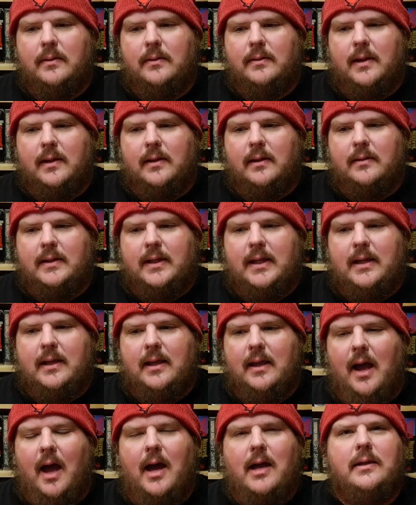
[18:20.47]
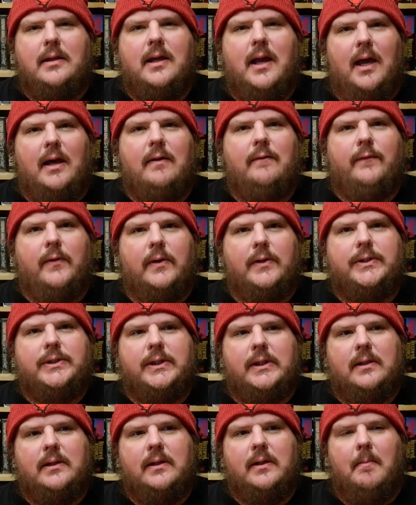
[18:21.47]
the the uncut
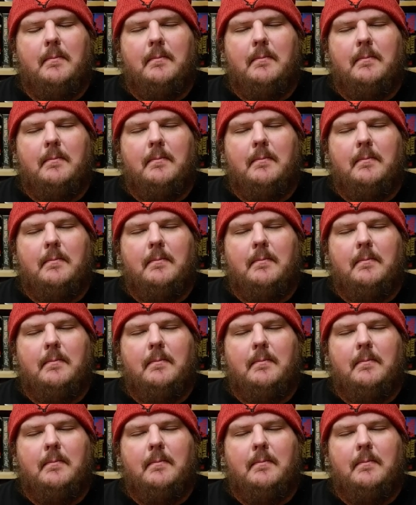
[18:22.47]
version